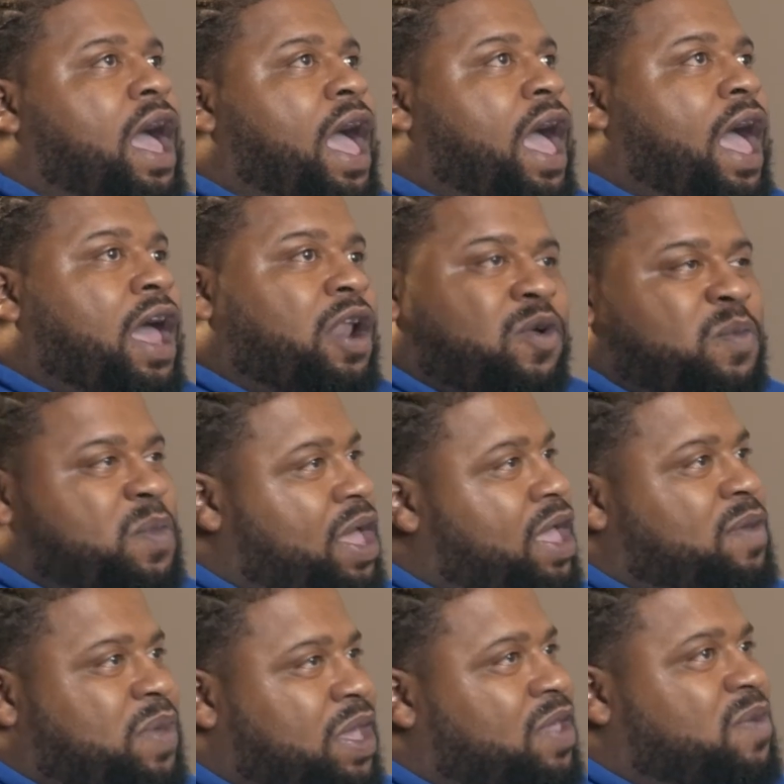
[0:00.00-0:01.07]
I don't
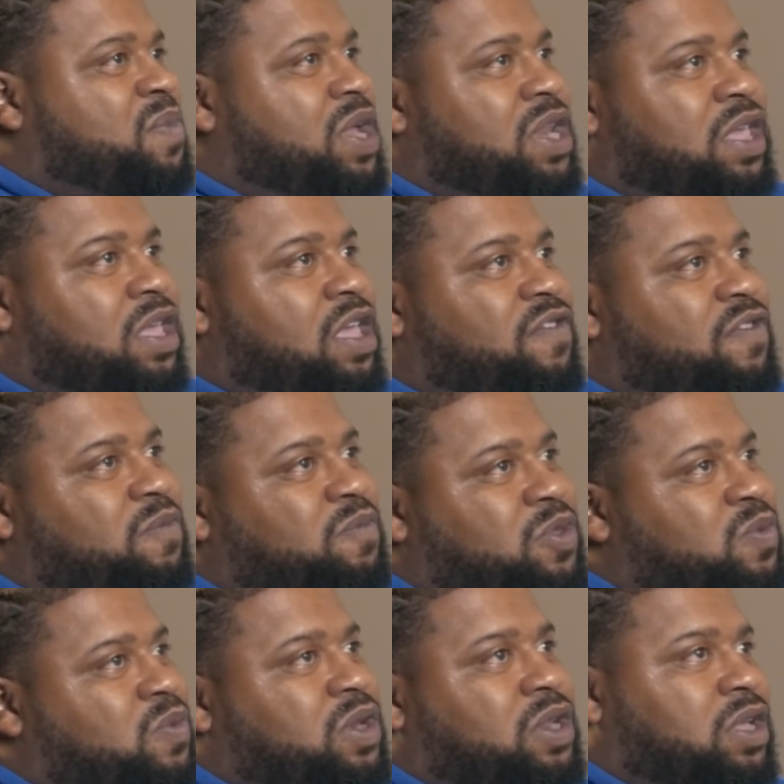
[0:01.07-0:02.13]
mind making money if I'm
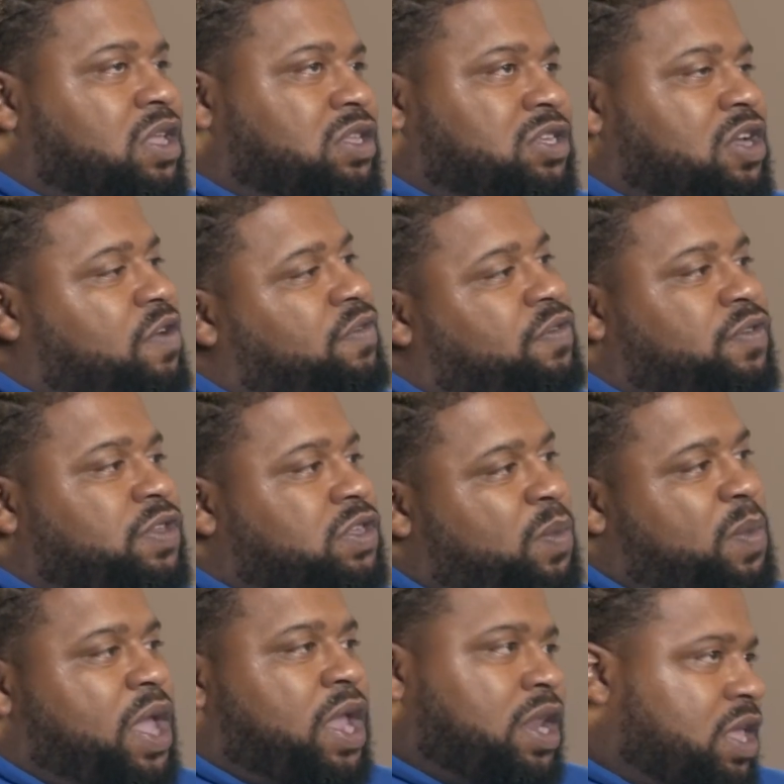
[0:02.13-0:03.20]
doing a service for
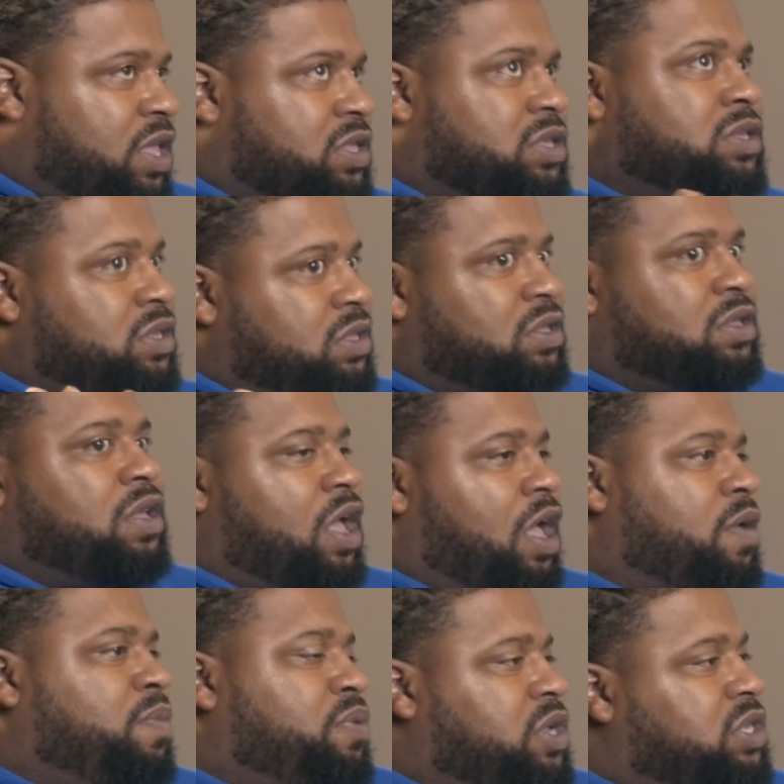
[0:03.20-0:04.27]
somebody that's
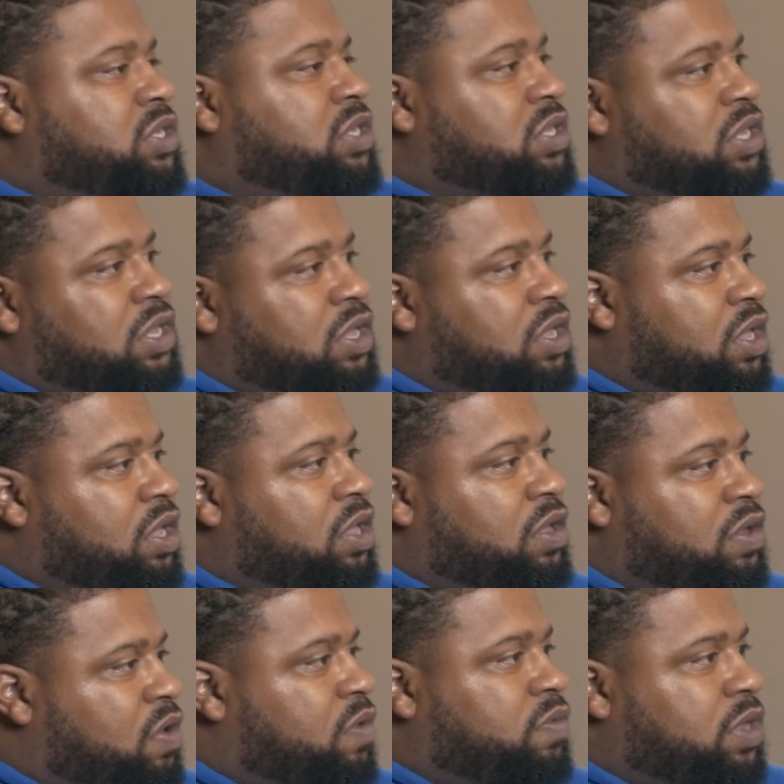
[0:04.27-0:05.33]
appreciative. You
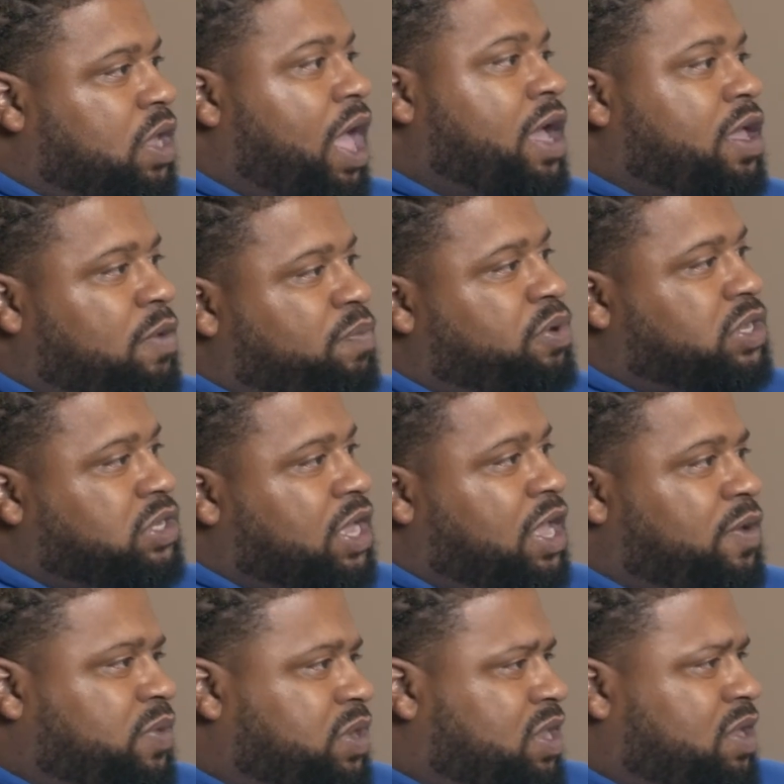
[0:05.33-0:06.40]
know what I'm saying? I can appreciate
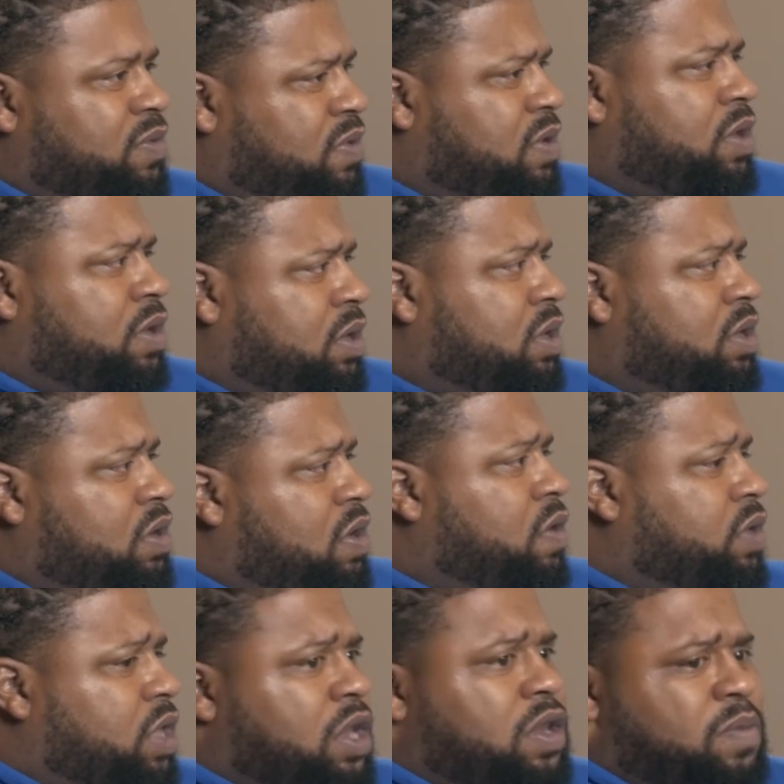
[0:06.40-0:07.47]
what
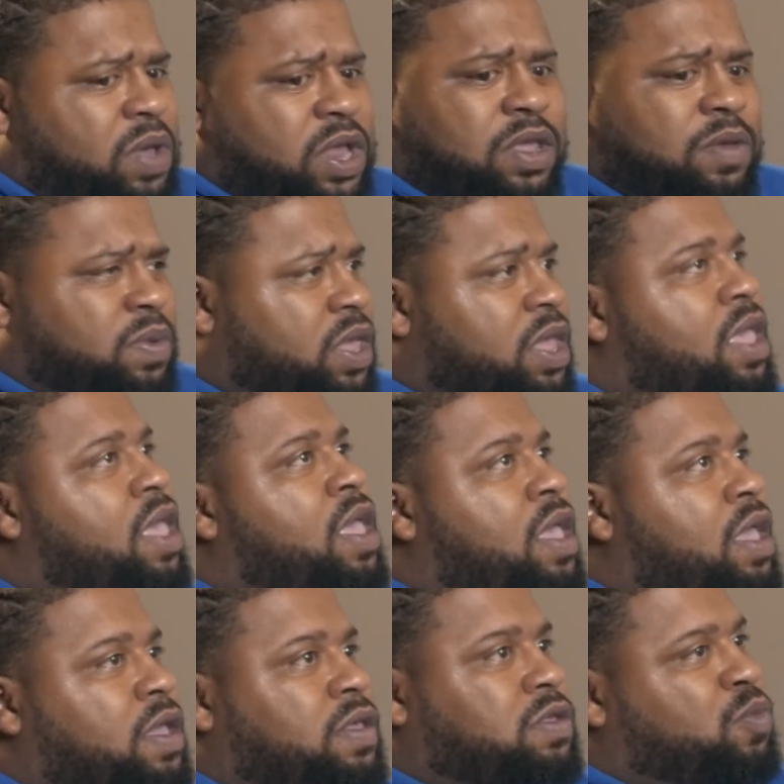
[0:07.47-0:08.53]
getting the money, but
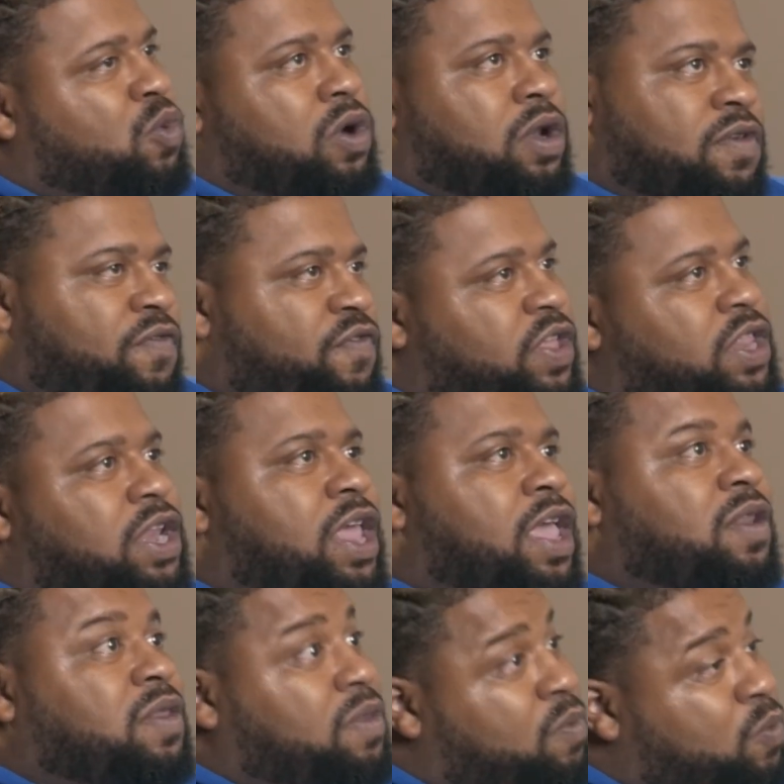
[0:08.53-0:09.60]
it's more the feeling
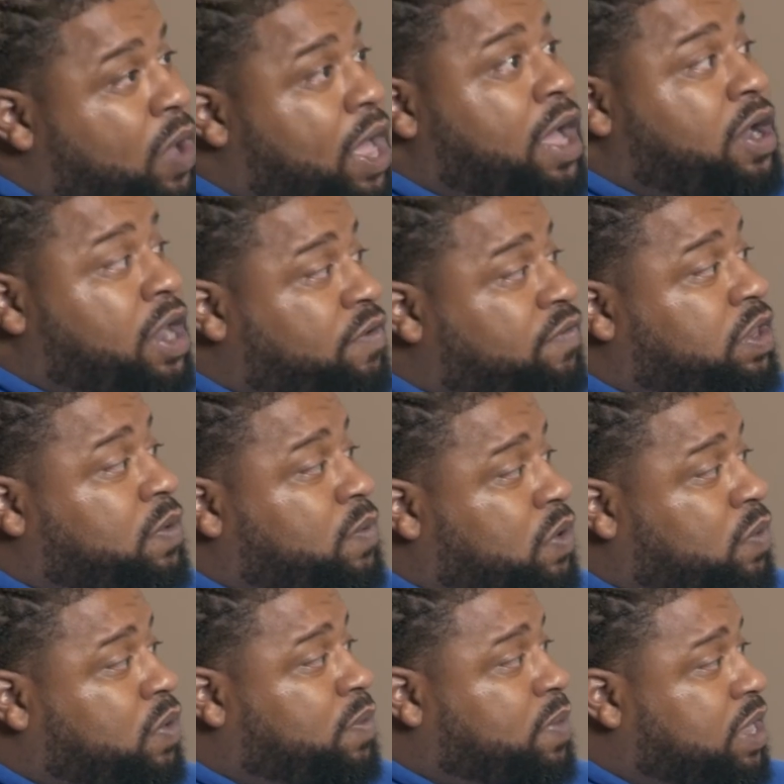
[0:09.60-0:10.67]
that, wow, they really want
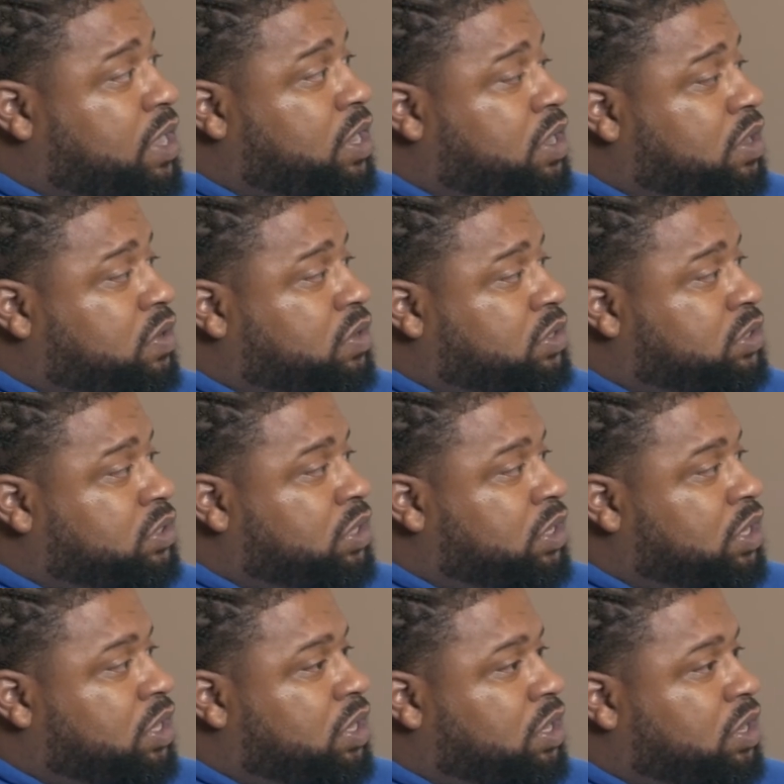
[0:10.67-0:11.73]
to wear my clothes.
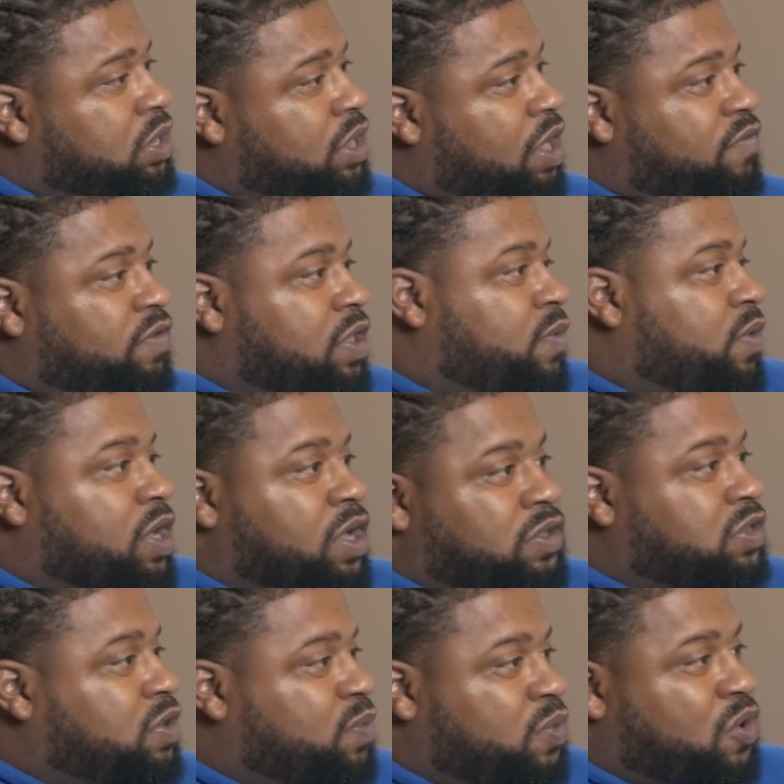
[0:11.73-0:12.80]
They really want to go
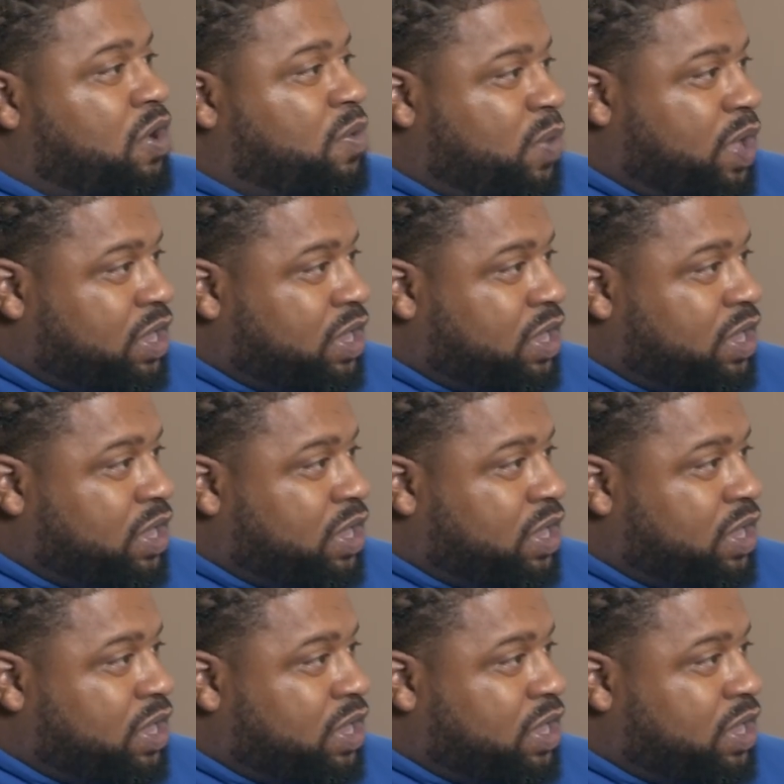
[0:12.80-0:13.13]
to the bar in my clothes.